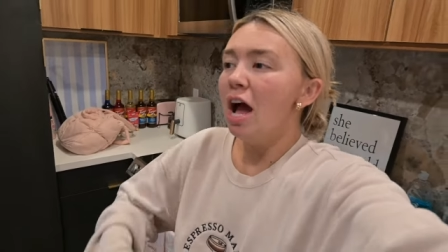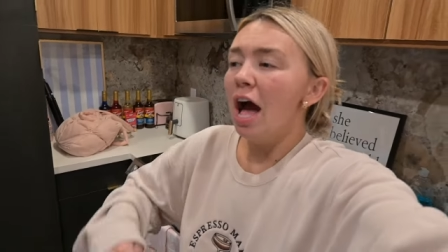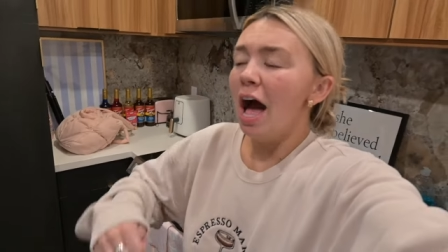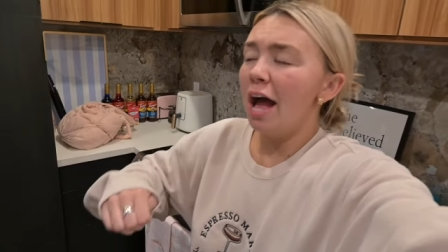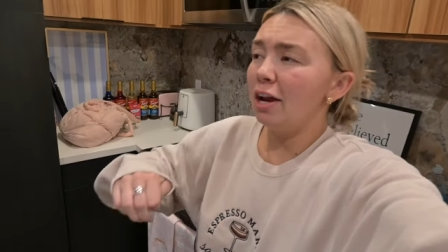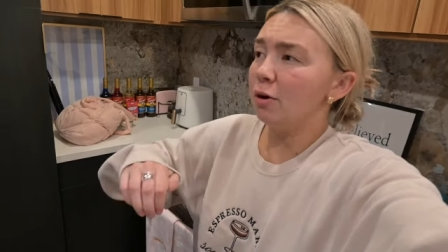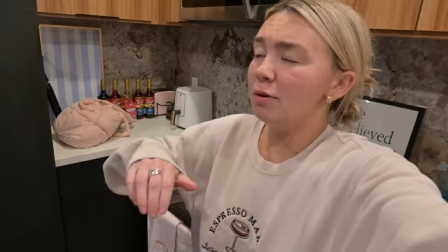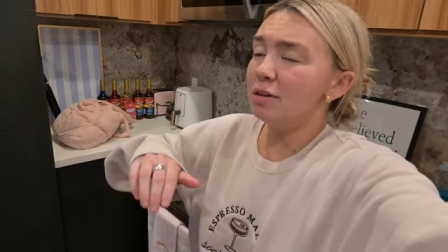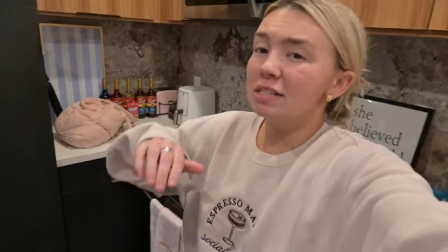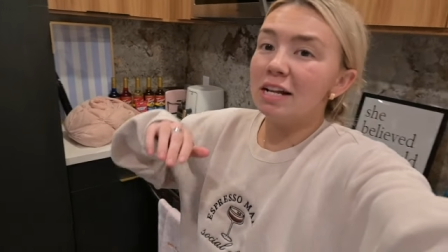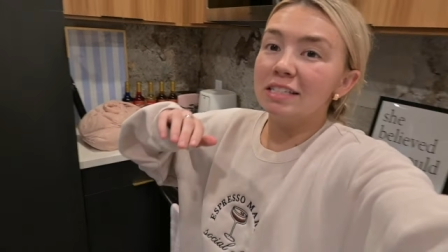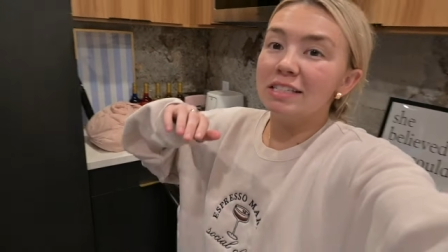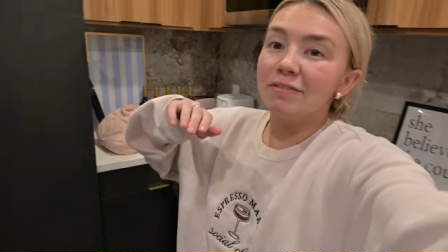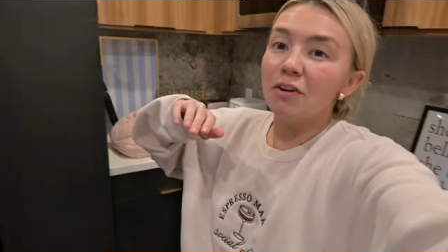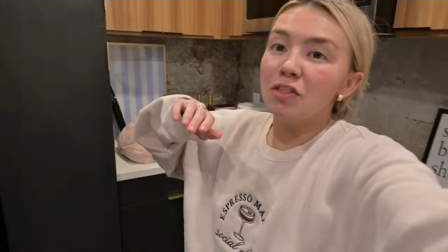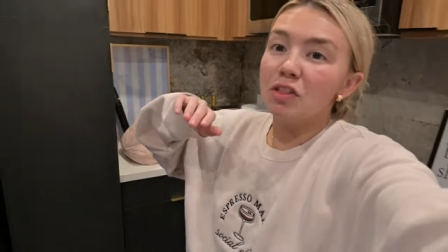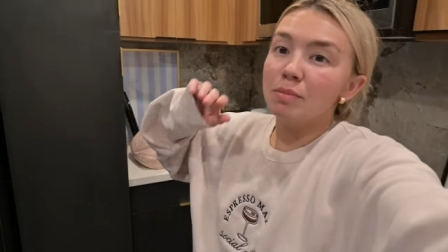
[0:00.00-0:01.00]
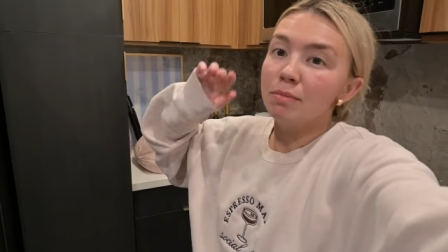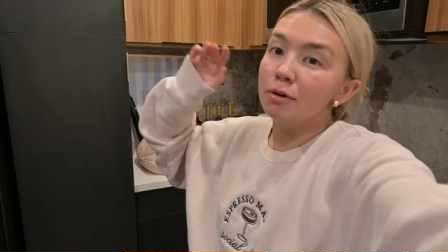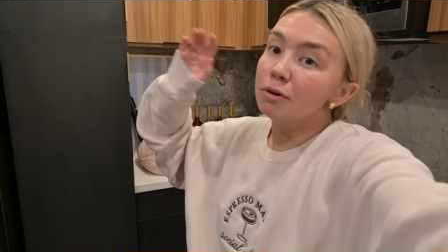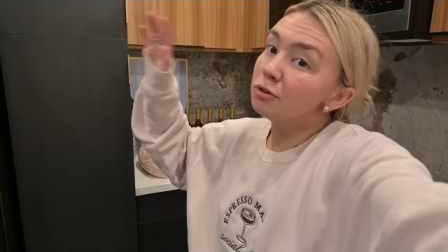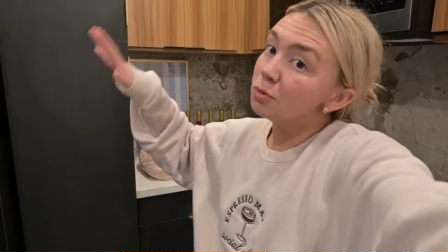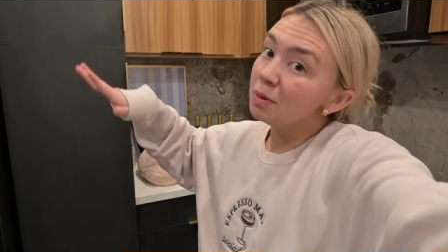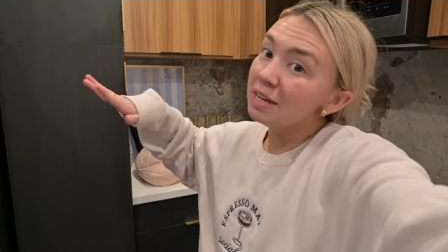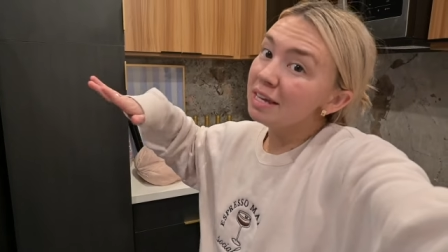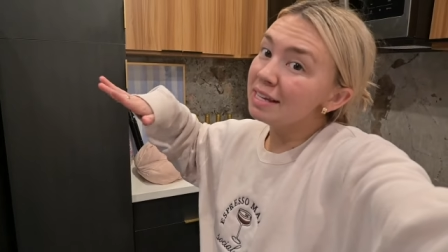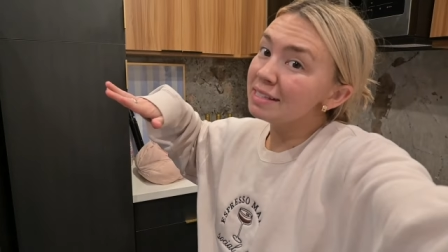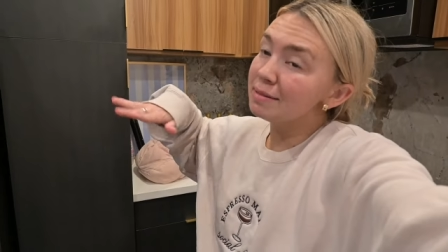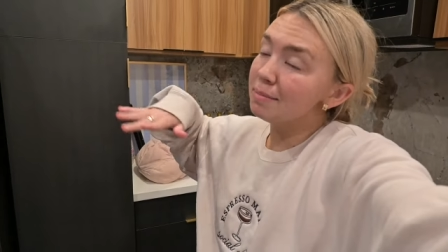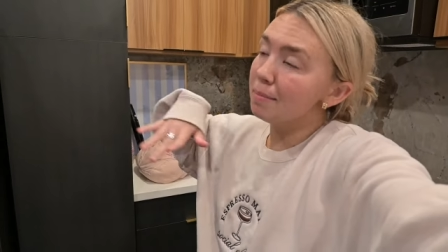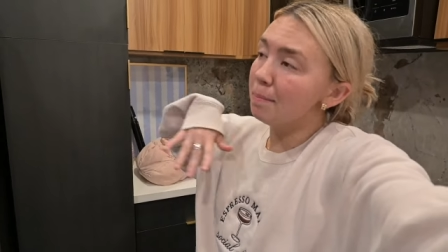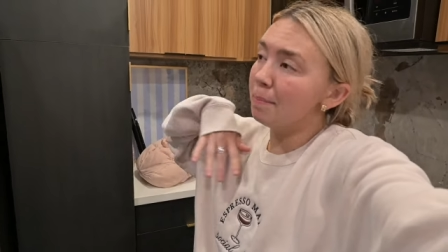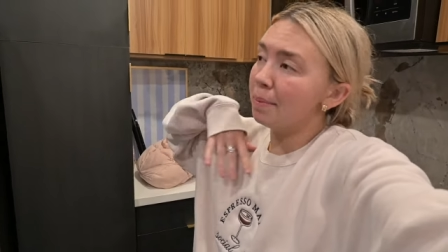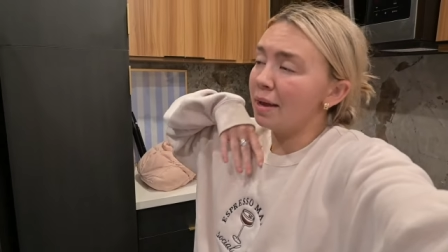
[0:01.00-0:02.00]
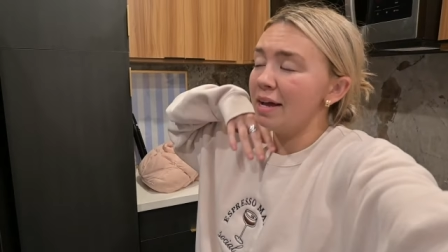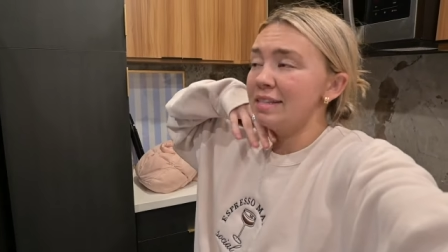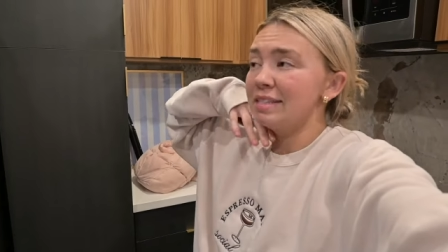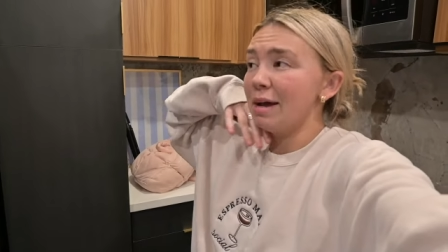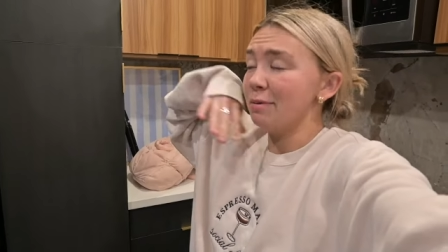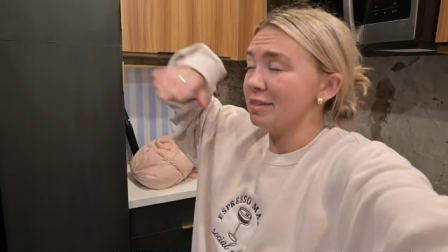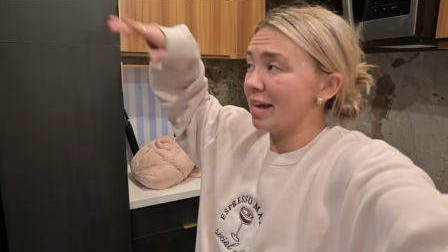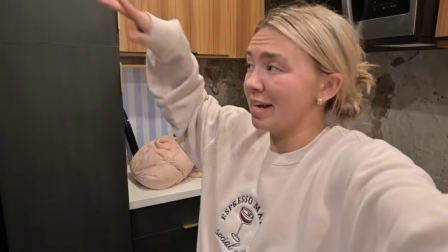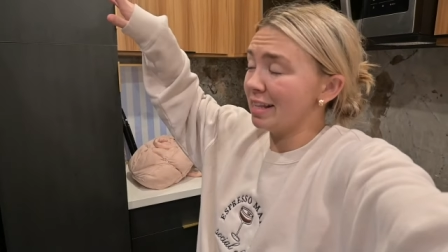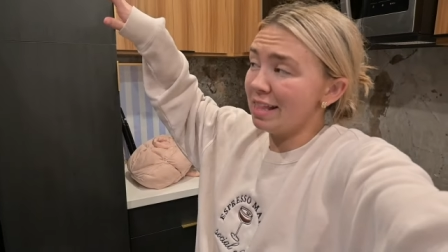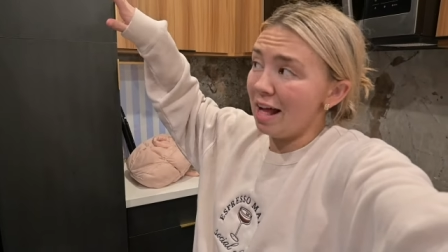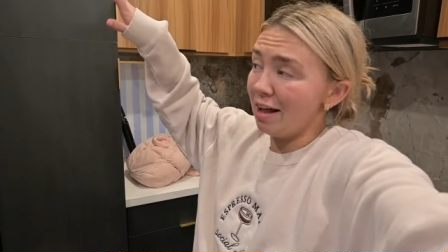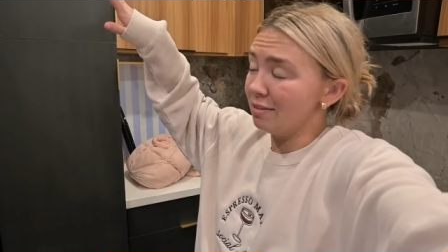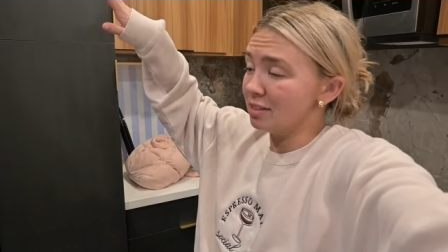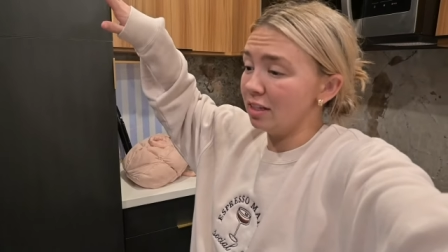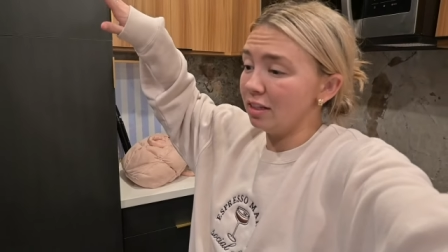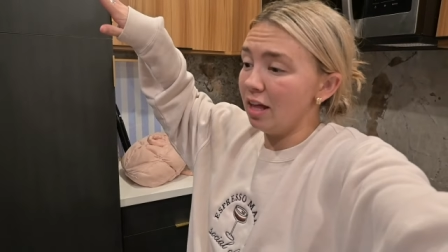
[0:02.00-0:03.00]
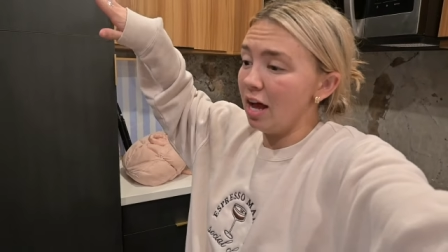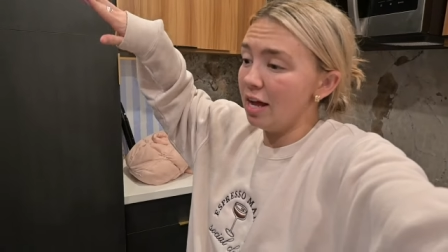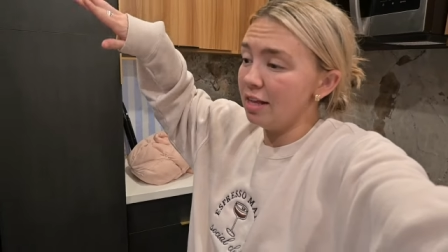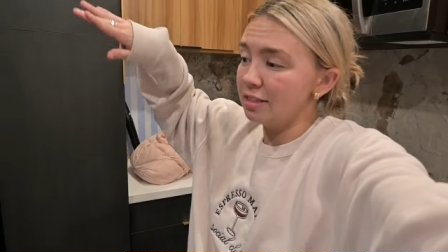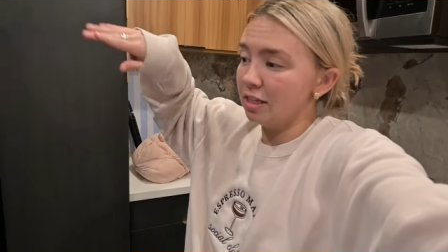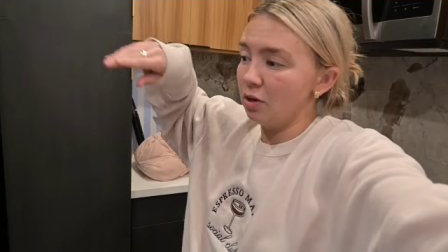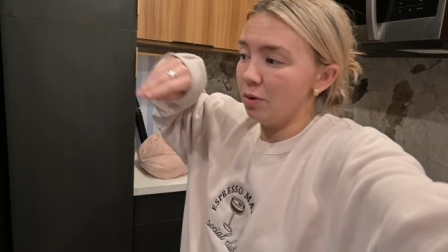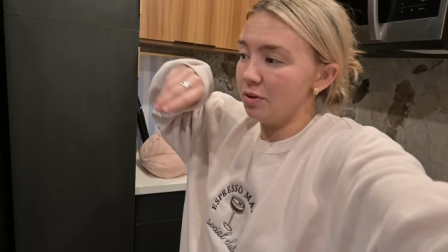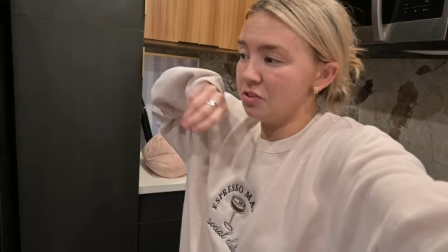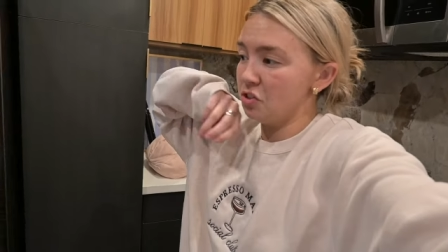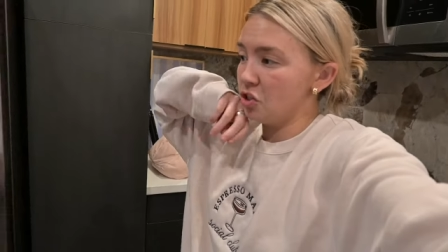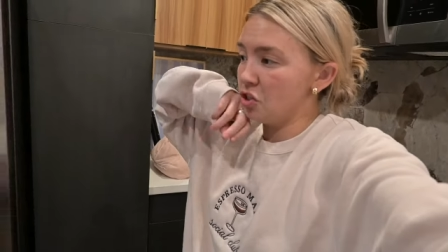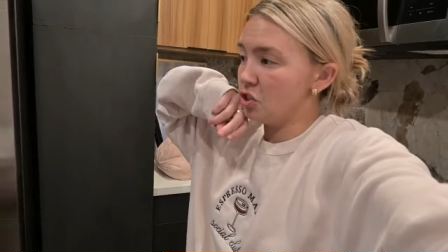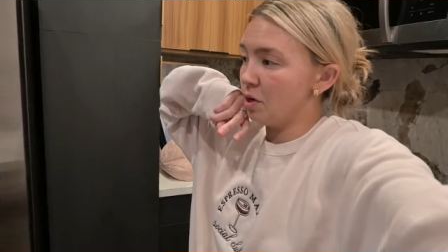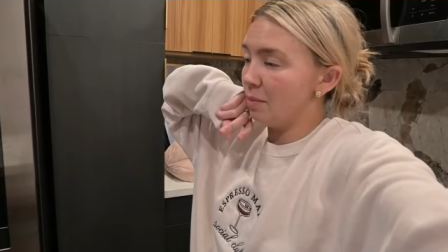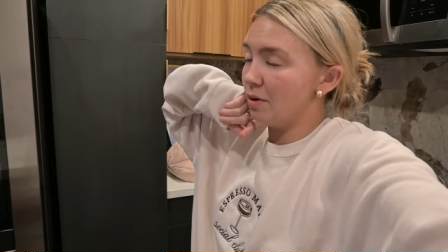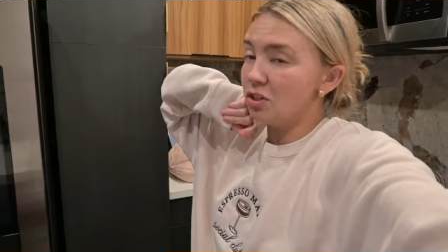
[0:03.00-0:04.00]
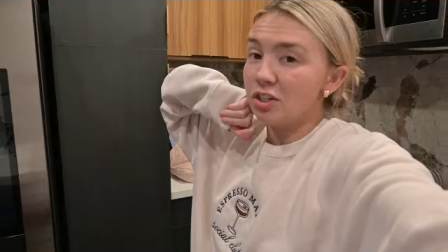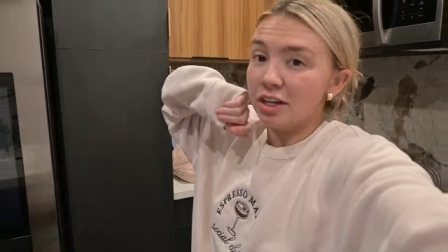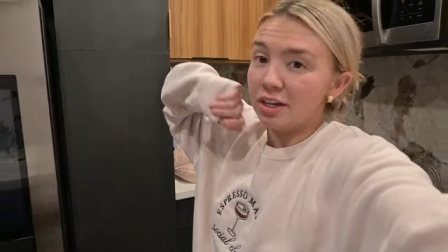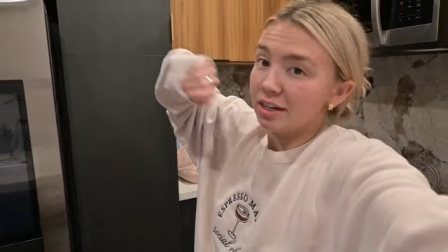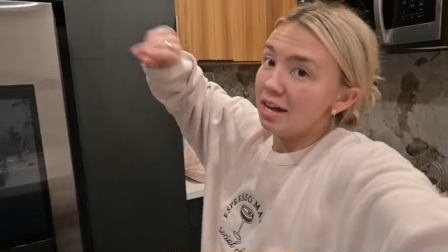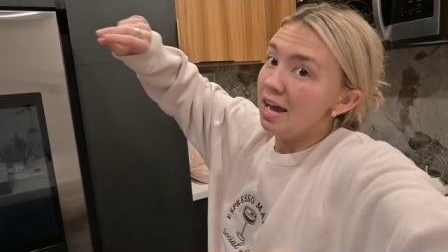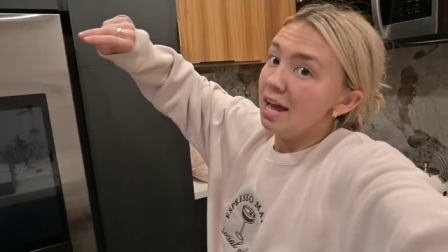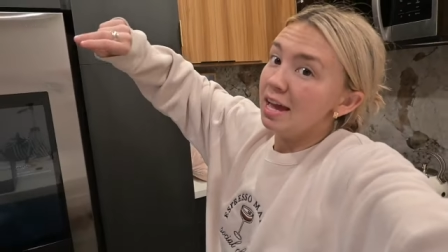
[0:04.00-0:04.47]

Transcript: I know it was a lot different than most weeks because I was out of the house a lot and it wasn't just so much like